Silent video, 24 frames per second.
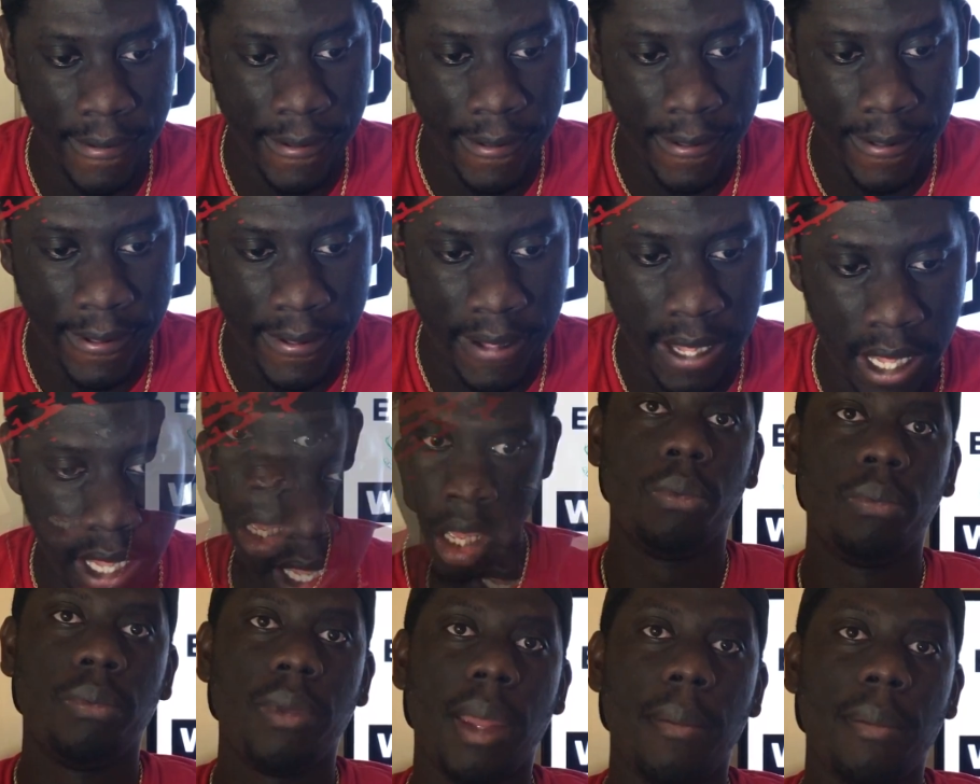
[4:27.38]

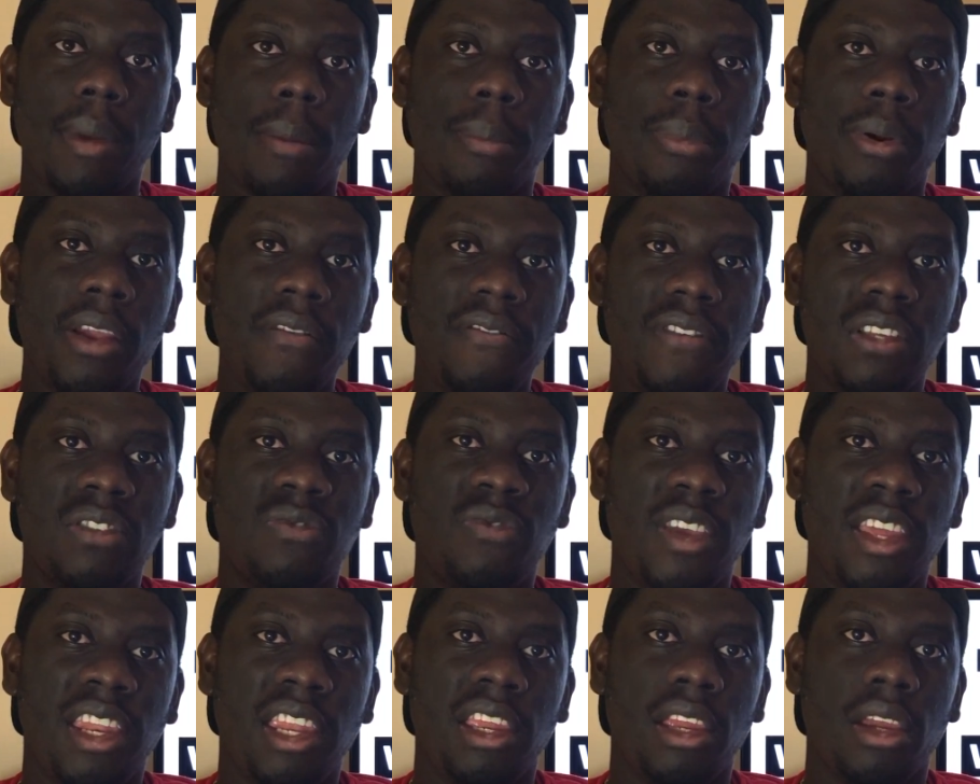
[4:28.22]
So, in my previous
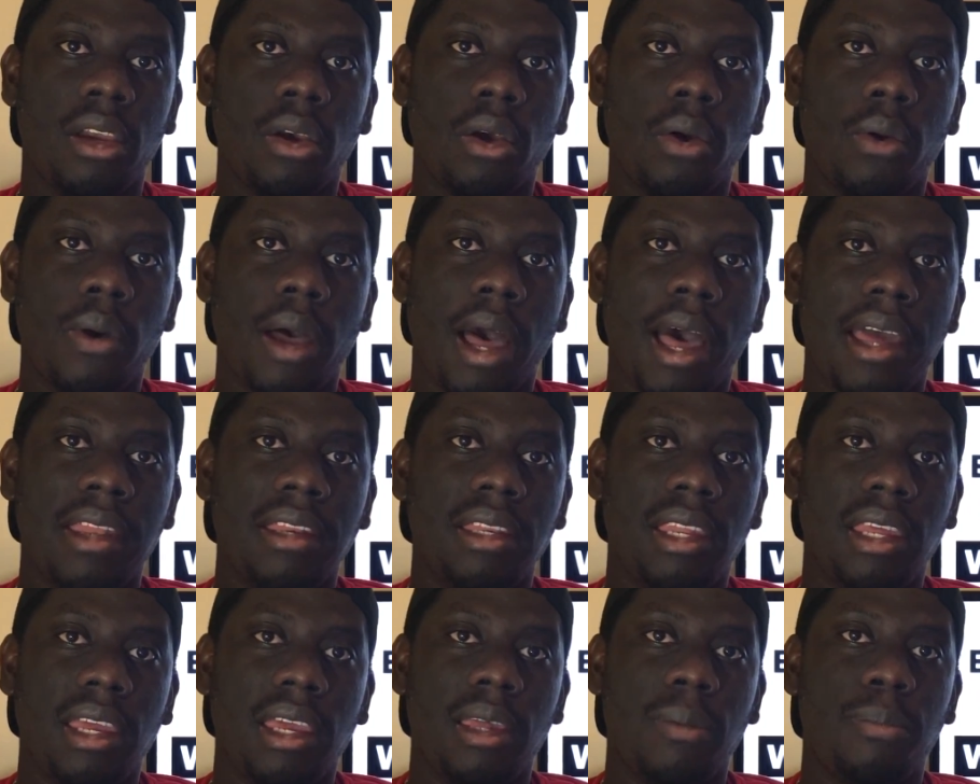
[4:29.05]
video, I
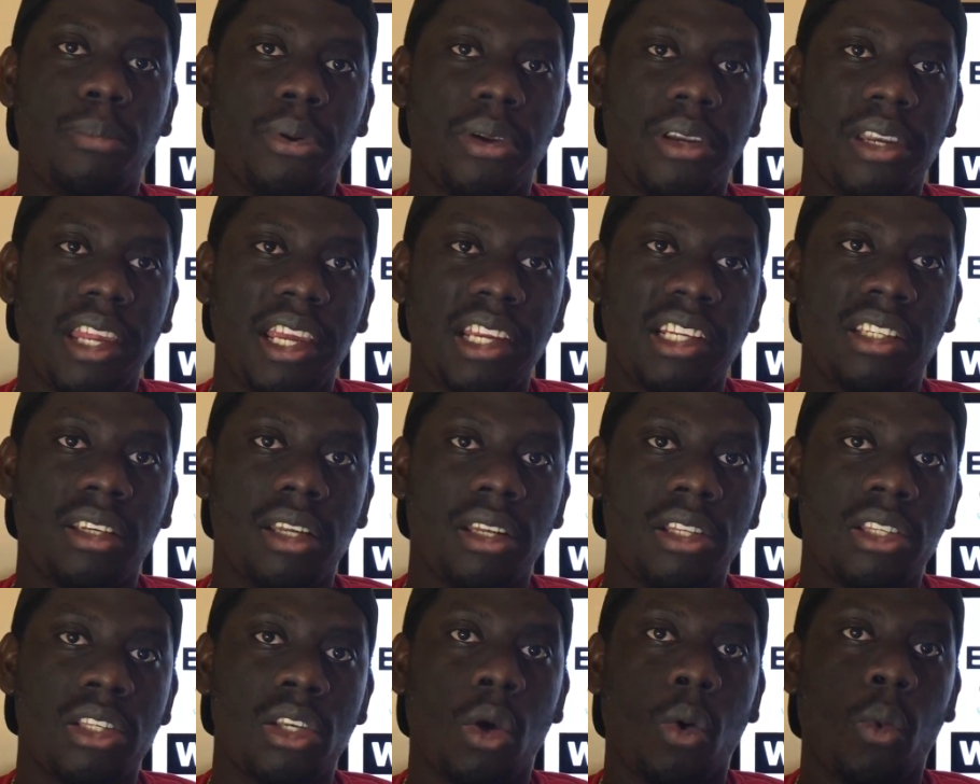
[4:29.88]
did
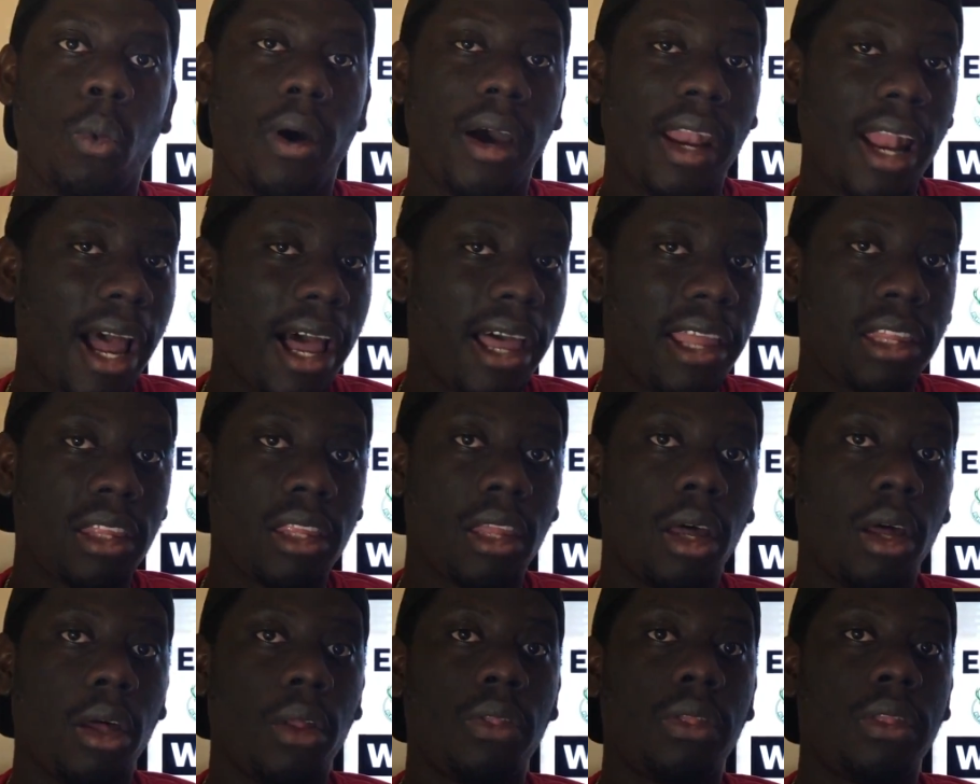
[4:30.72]
predictions on what I
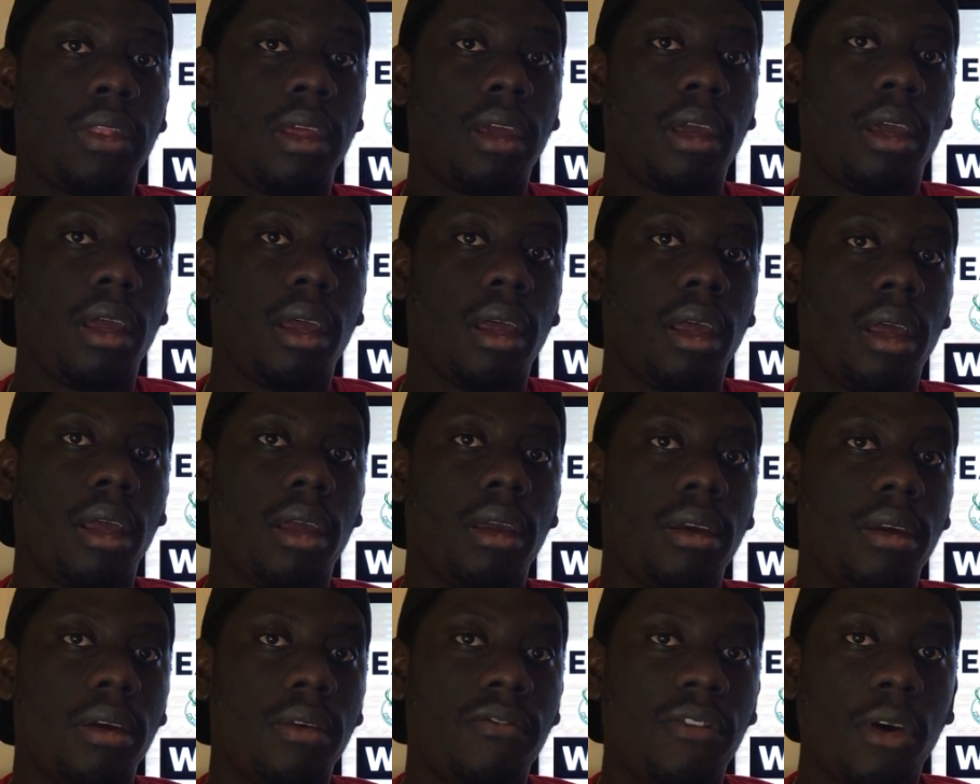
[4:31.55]
thought the
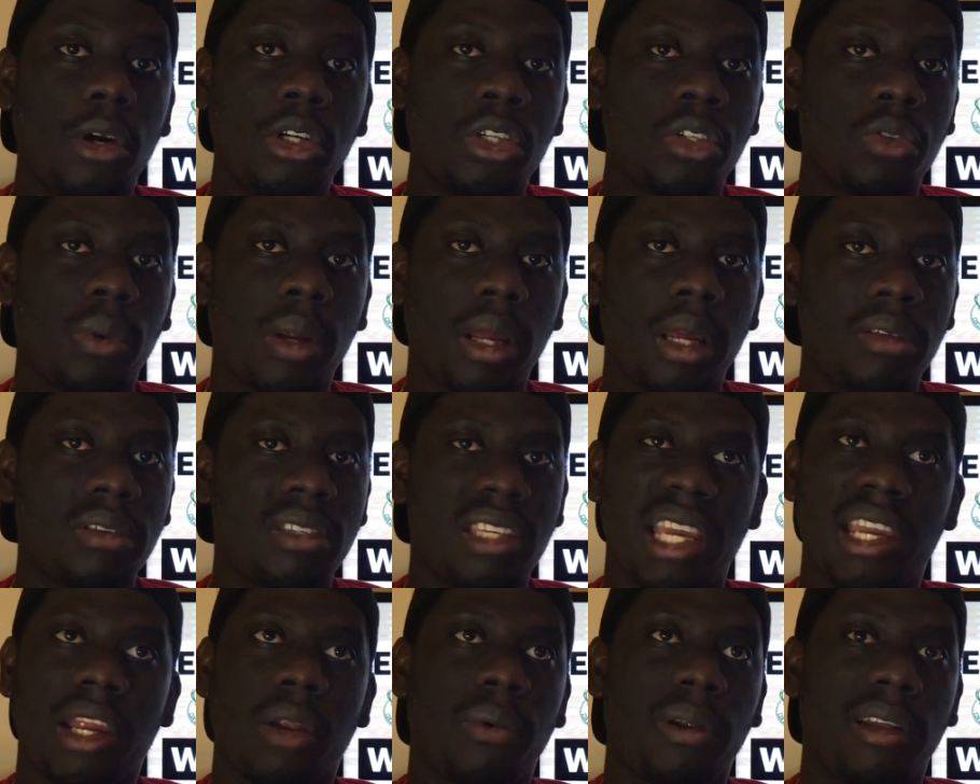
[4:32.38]
first round,
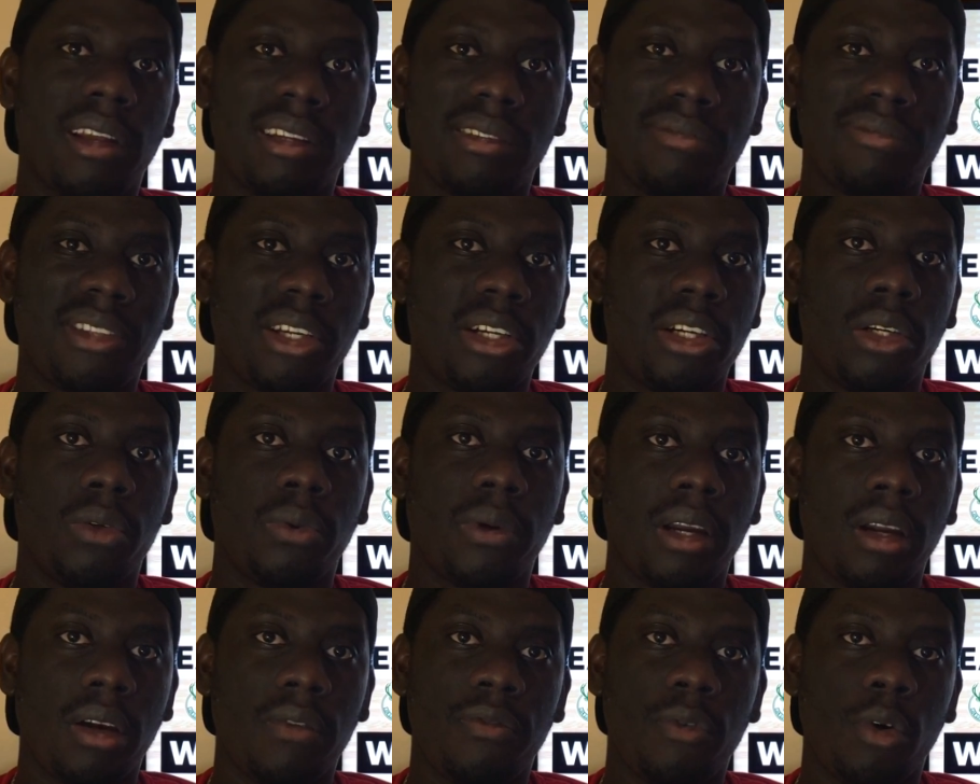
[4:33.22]
second round, third
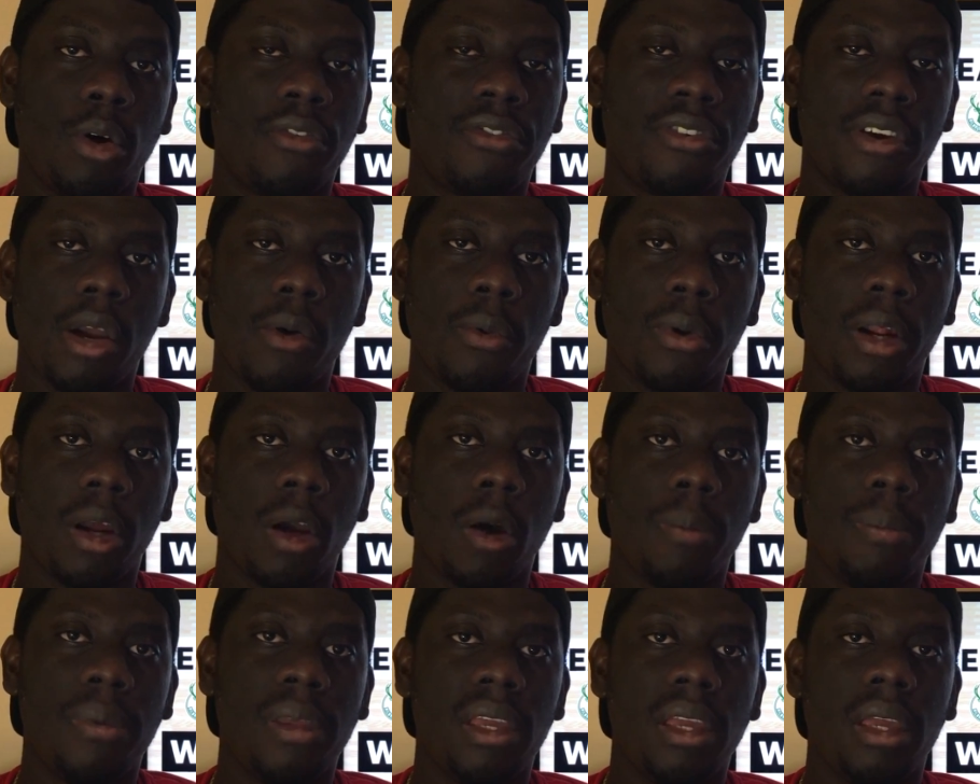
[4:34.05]
round, fourth round would
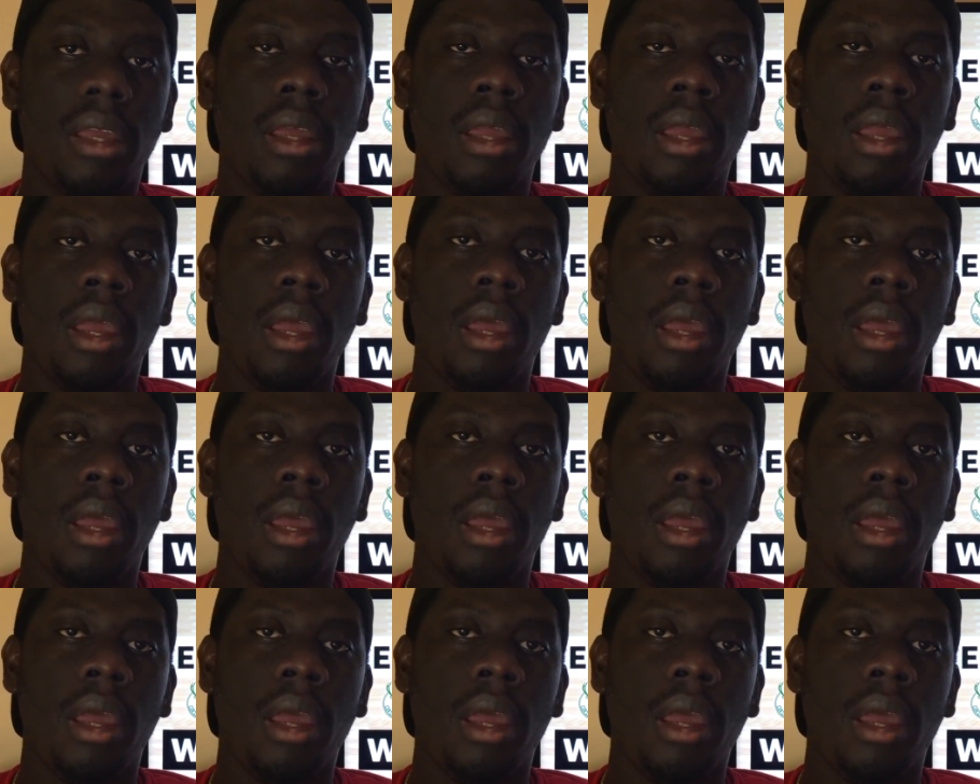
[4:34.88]
all be.